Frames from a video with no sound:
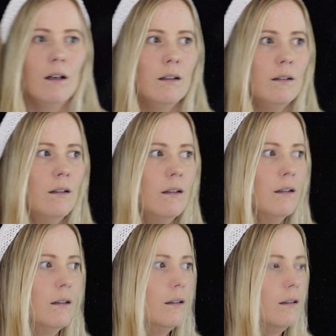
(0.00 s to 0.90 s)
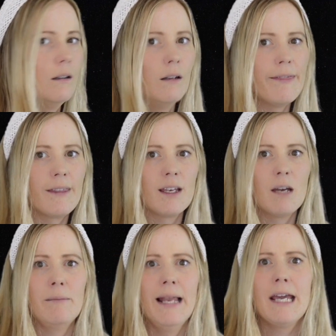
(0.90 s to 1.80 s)
Oh, I think a
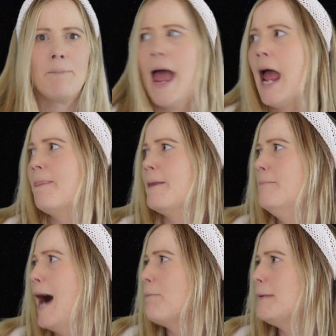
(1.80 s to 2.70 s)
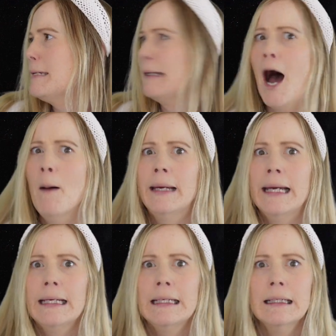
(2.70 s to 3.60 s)
Black Panther might be
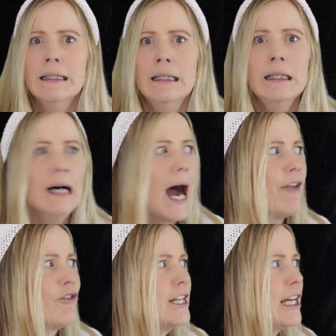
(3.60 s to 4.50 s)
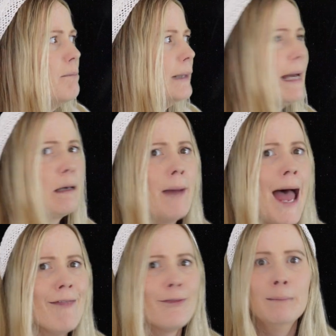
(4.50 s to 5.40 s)
coming. I think a Black
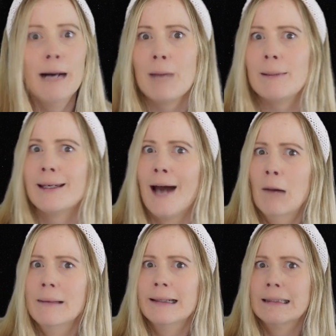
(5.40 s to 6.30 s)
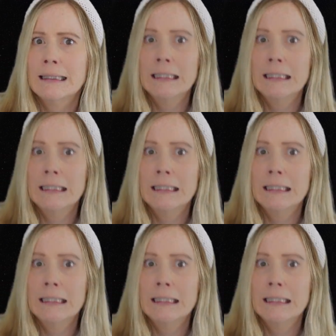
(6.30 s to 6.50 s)
Panther might be coming.